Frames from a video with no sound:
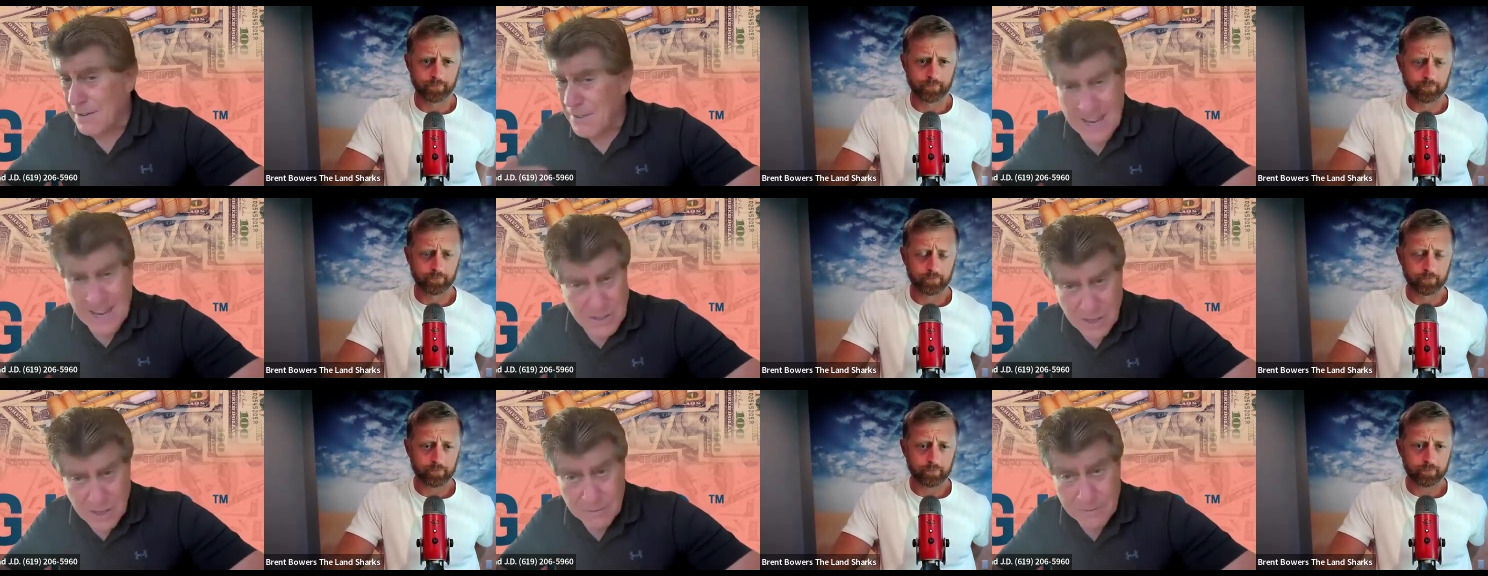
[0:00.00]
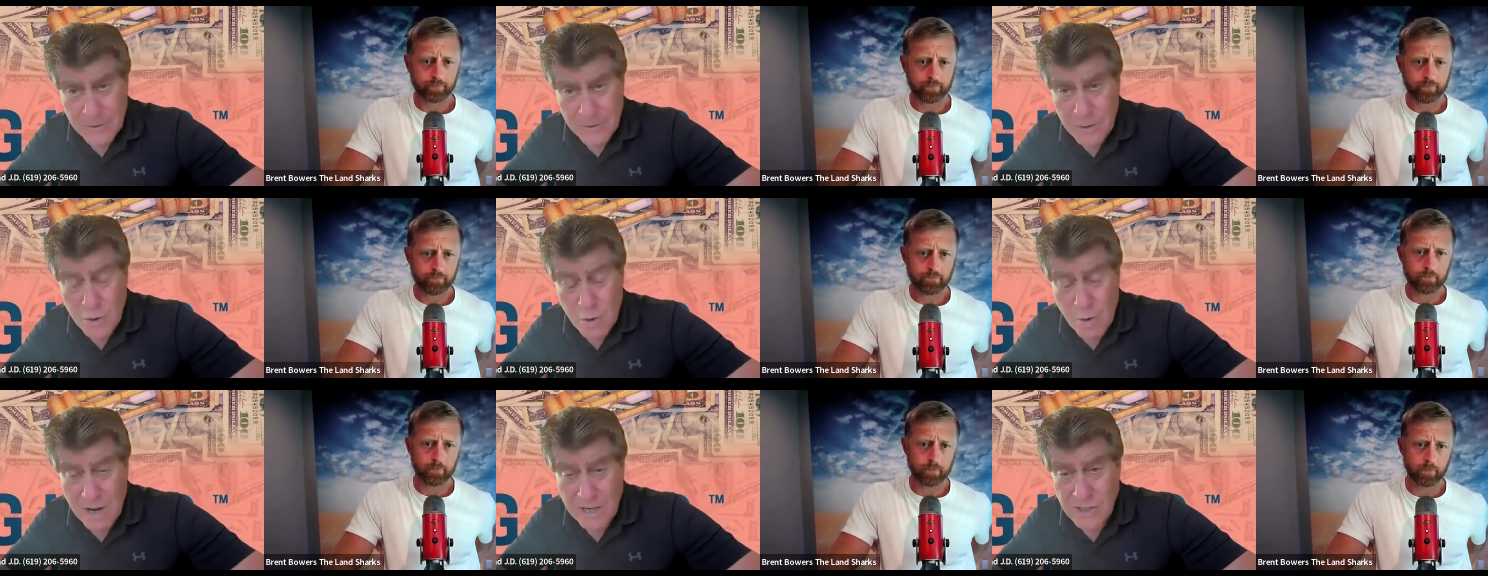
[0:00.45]
Speaker 1: if I ask you a few
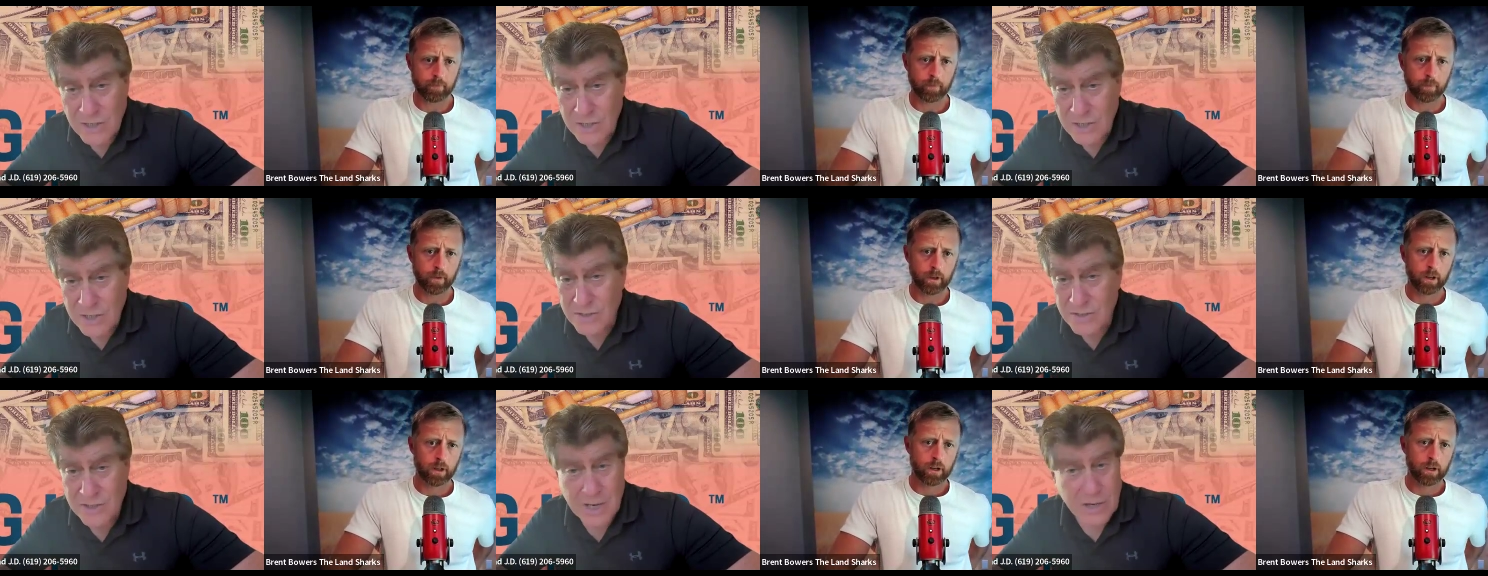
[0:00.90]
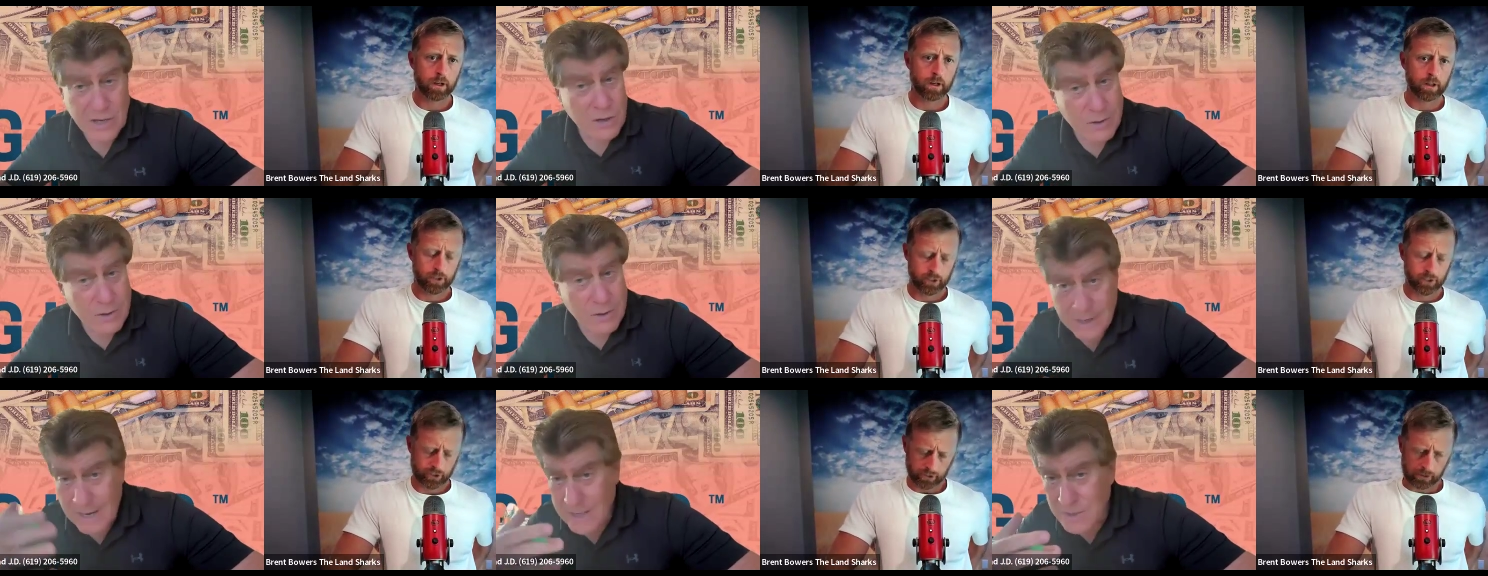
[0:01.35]
questions and then you
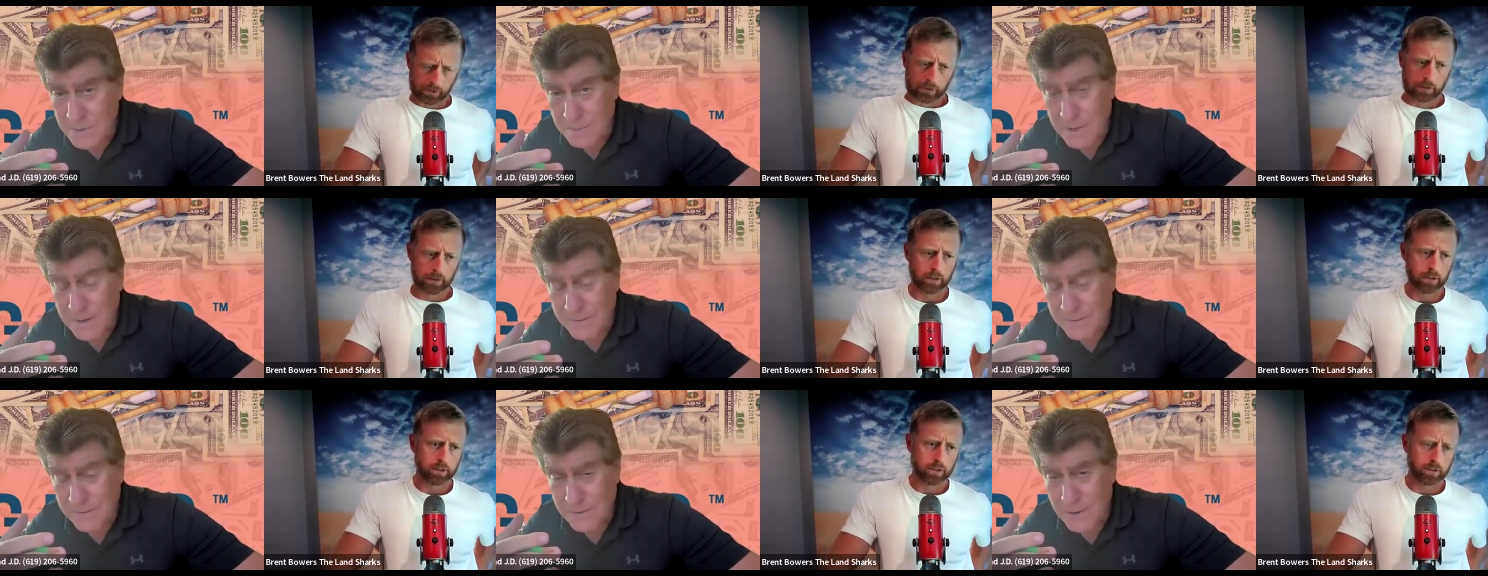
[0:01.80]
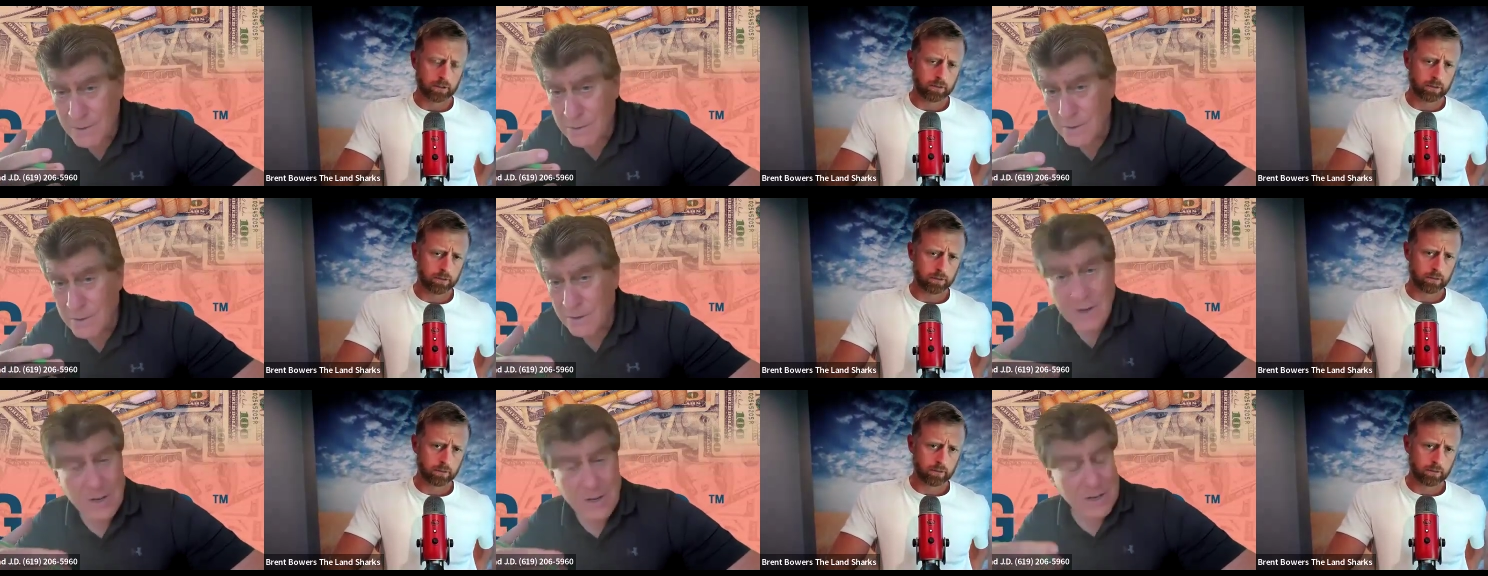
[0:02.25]
can ask me a few
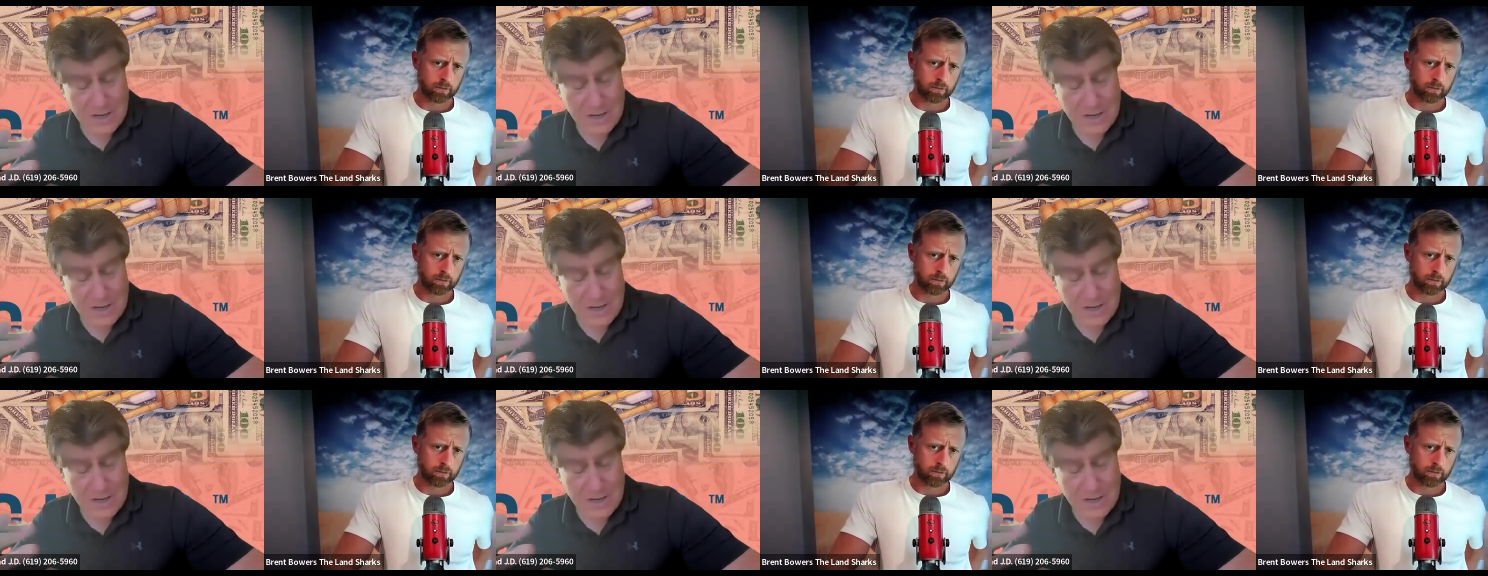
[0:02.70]
or